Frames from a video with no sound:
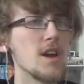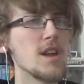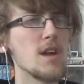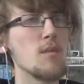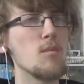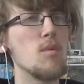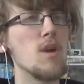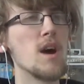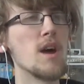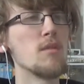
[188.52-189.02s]

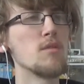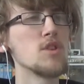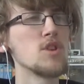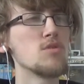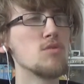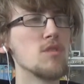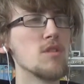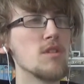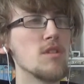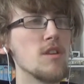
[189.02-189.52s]
Yeah, why would
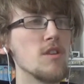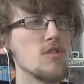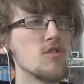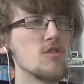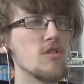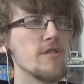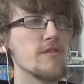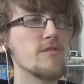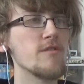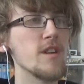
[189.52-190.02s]
you want those
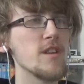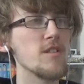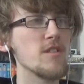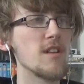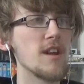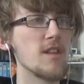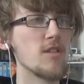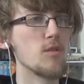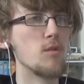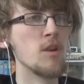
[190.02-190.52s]
two friends?
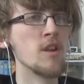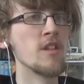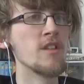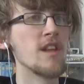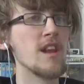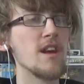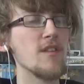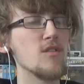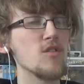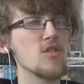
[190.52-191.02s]
Like, the one on
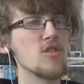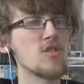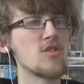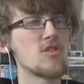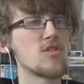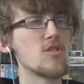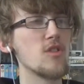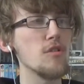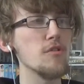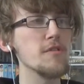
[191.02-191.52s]
the left looks
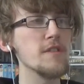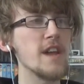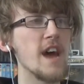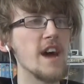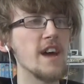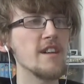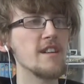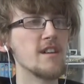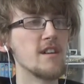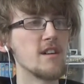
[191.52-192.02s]
so
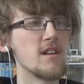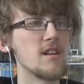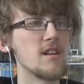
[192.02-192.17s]
dead.